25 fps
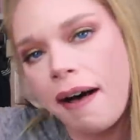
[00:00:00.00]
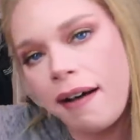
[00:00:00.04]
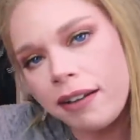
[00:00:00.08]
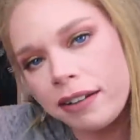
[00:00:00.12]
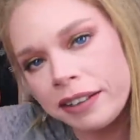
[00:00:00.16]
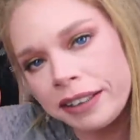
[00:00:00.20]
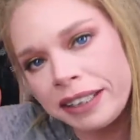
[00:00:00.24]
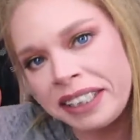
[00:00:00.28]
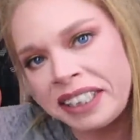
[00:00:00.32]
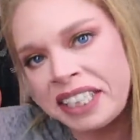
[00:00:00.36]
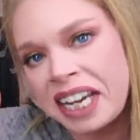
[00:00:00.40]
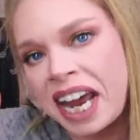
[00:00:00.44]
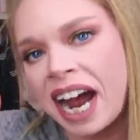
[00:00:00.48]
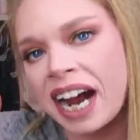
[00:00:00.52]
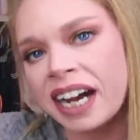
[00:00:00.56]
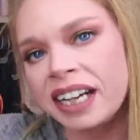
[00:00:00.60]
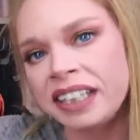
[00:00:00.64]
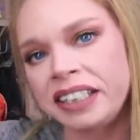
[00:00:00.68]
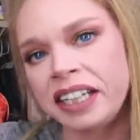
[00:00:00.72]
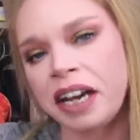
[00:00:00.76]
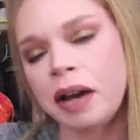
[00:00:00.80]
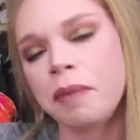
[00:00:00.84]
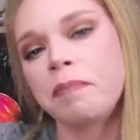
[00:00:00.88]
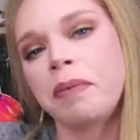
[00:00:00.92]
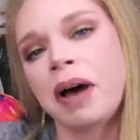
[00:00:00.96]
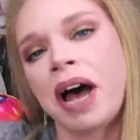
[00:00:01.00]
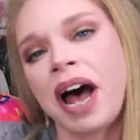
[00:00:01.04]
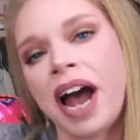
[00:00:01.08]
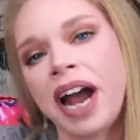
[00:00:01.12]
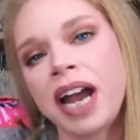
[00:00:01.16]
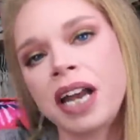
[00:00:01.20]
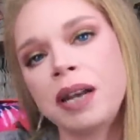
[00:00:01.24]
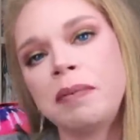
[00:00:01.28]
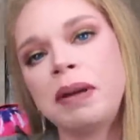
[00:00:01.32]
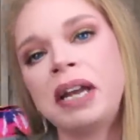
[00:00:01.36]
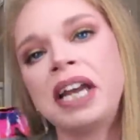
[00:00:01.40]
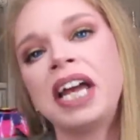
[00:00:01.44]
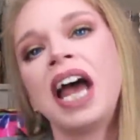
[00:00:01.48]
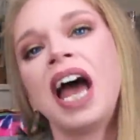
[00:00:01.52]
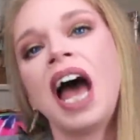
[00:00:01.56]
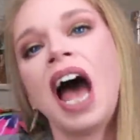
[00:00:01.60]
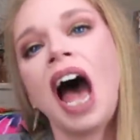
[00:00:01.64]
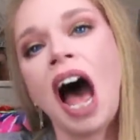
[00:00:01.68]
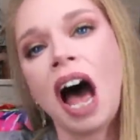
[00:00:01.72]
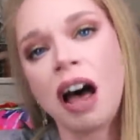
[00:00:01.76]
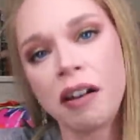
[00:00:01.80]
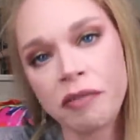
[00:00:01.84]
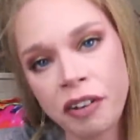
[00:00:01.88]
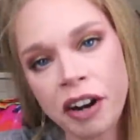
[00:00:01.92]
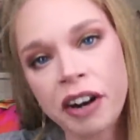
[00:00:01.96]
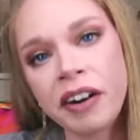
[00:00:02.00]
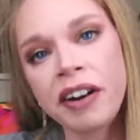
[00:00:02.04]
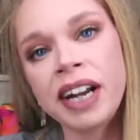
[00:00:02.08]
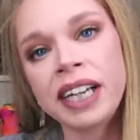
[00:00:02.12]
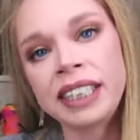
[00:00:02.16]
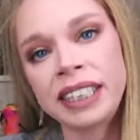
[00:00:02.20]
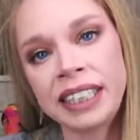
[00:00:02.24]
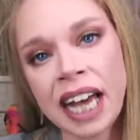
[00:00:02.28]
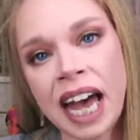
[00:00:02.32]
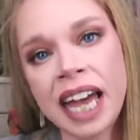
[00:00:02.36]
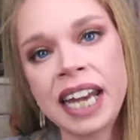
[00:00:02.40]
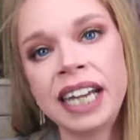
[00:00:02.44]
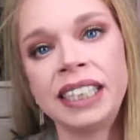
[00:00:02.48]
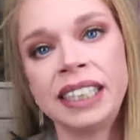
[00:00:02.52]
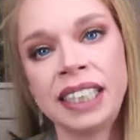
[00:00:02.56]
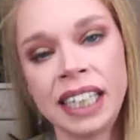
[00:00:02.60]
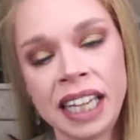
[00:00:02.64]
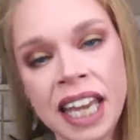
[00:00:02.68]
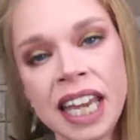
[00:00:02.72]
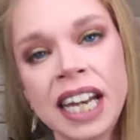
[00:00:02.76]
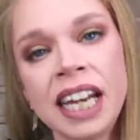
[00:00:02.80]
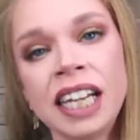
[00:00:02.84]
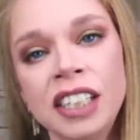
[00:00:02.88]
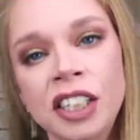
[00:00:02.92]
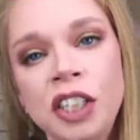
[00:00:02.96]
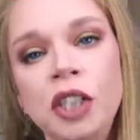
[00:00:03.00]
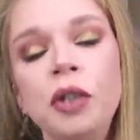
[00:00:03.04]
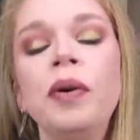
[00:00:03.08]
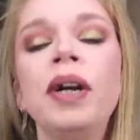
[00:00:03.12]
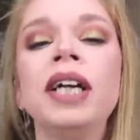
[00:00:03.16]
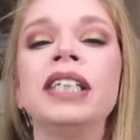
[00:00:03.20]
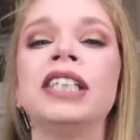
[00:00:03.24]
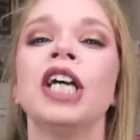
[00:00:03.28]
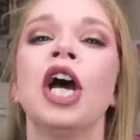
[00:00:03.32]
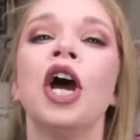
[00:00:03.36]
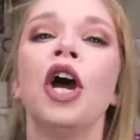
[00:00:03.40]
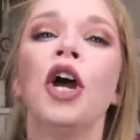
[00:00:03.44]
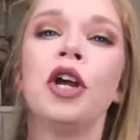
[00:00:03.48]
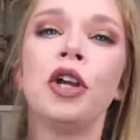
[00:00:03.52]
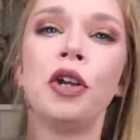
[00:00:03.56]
all stacked up behind me. I'm very excited to get into it.